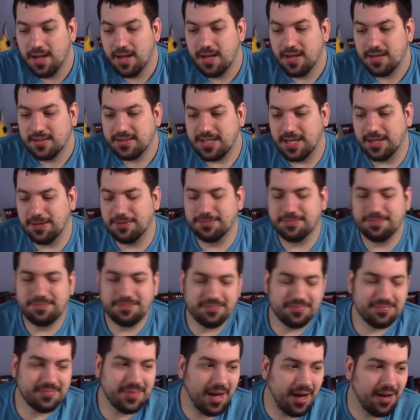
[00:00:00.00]
So,
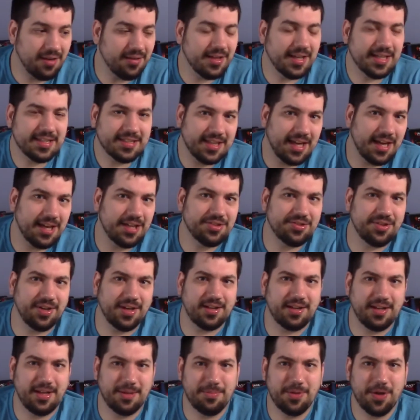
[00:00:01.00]
unlike Skyshroud
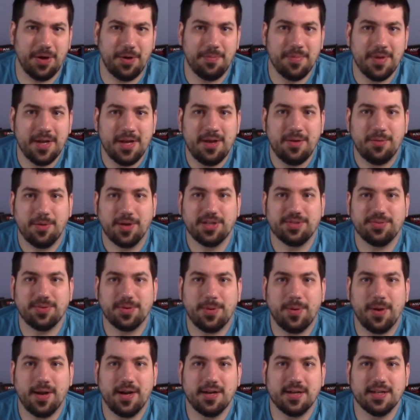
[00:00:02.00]
Claim though, which
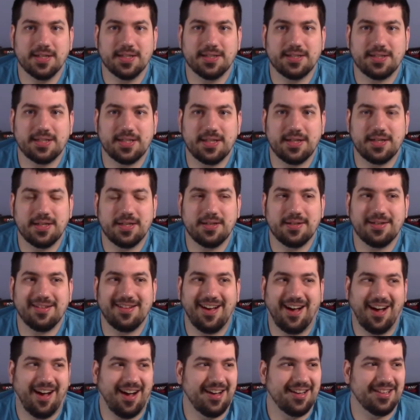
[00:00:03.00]
requires
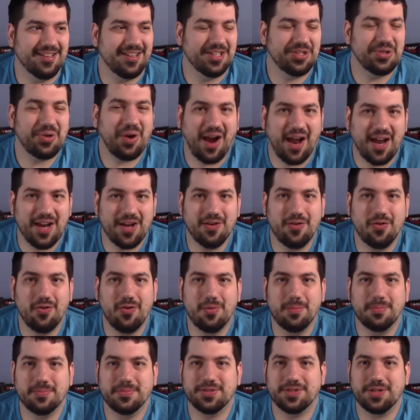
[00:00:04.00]
the
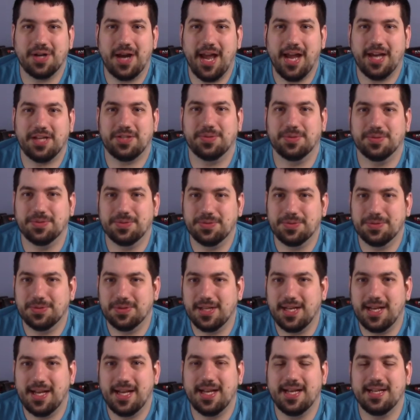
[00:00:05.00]
triomes or actual dual
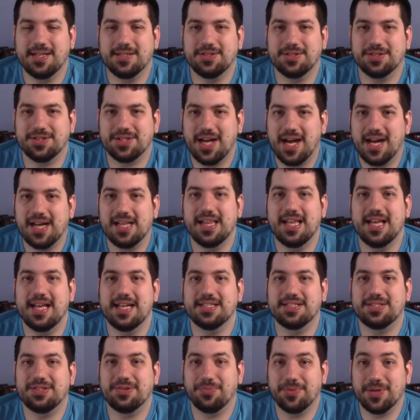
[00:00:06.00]
lands or shock
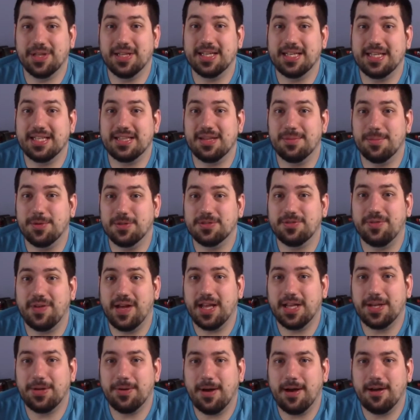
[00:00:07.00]
lands to really get the most
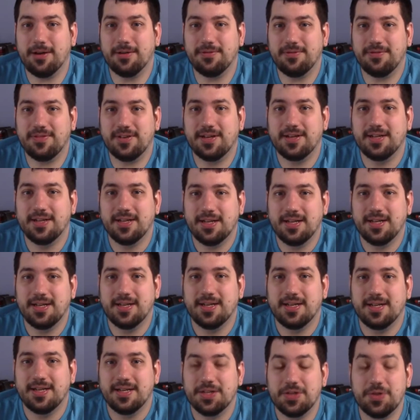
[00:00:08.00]
value out of,
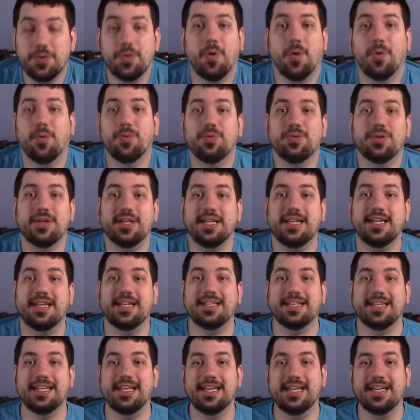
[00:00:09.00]
you only
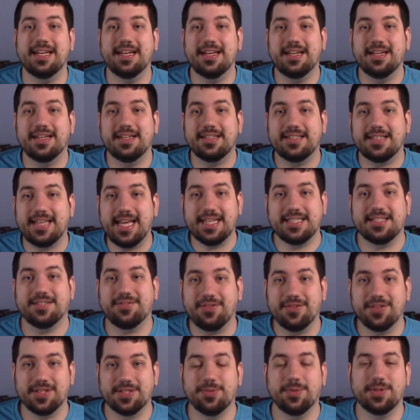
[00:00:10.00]
need gates
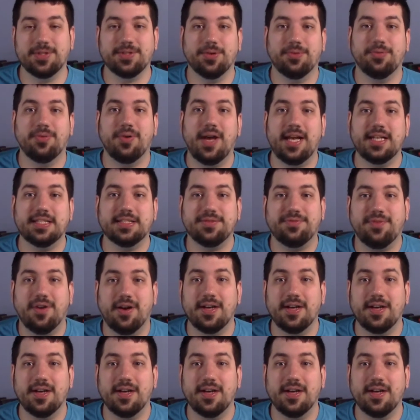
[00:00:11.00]
for this one. So as far